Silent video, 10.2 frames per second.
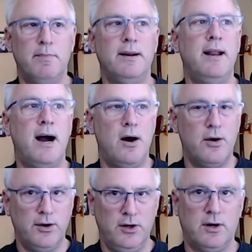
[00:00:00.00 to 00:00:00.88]
but
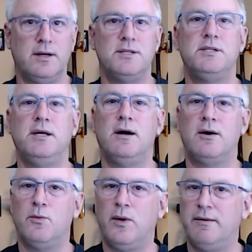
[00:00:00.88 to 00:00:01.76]
now you're gonna see
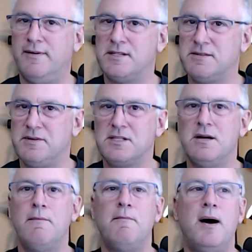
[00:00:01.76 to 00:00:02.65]
art and wine festivals
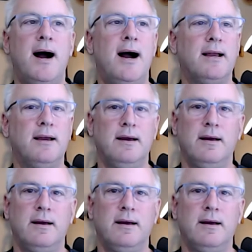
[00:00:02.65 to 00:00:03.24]
come back.